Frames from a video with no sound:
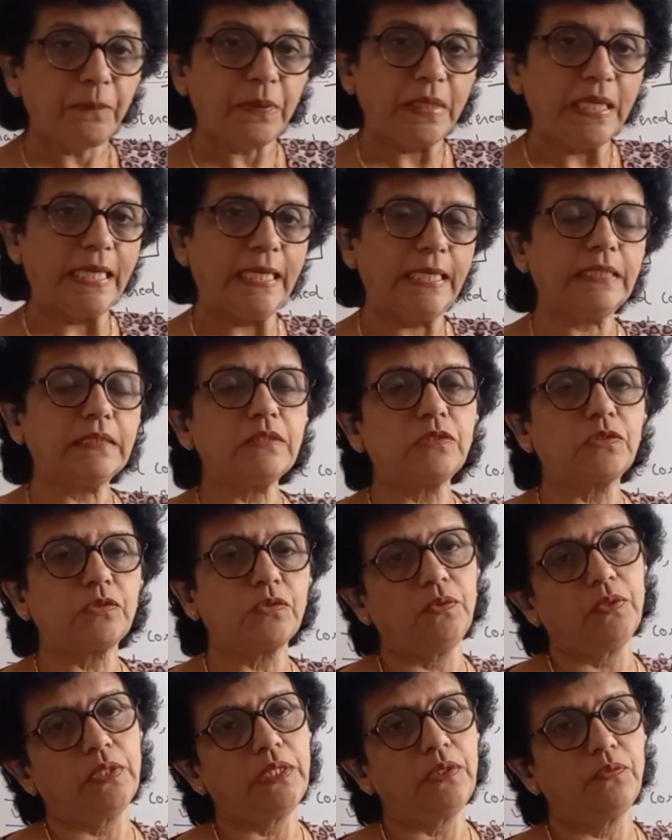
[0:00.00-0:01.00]
place
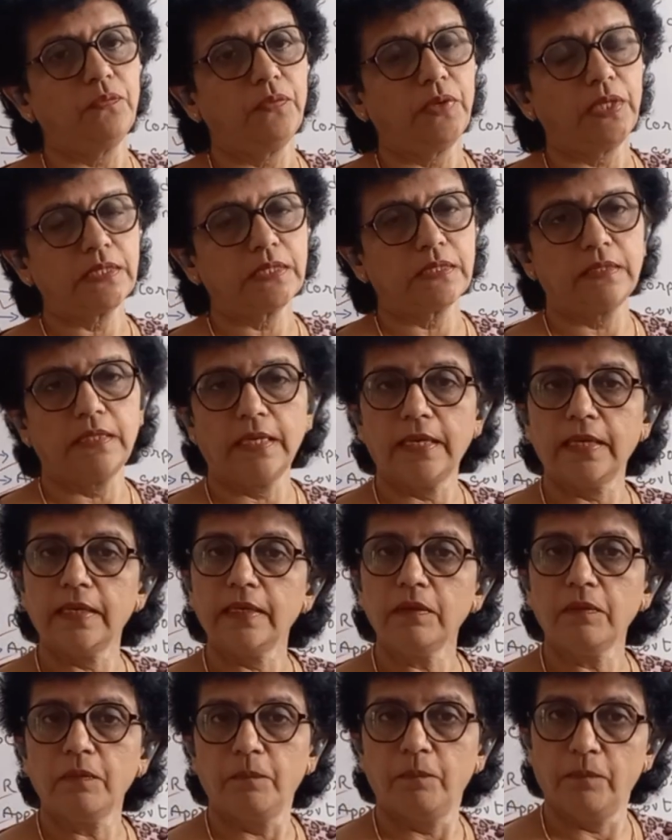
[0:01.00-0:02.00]
to invest
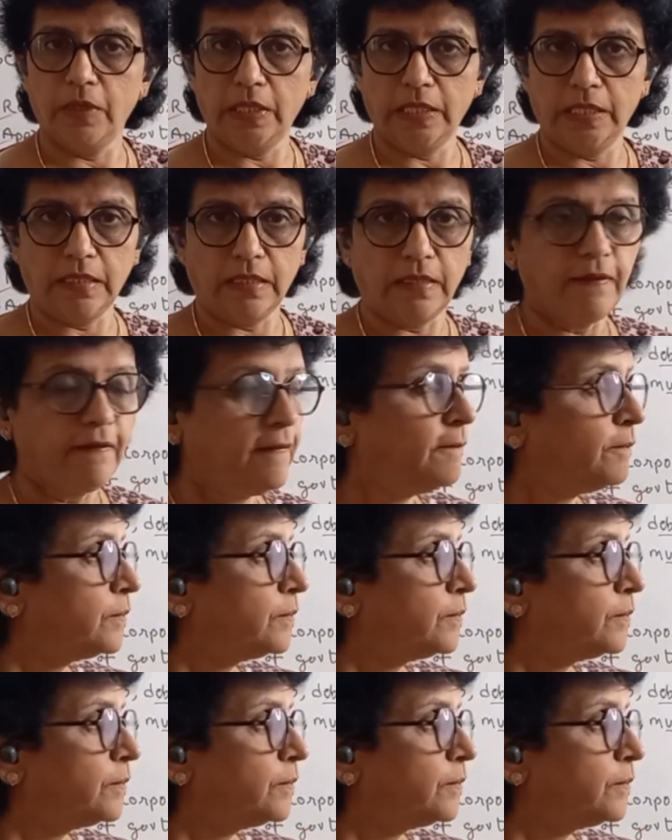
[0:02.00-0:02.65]
their money.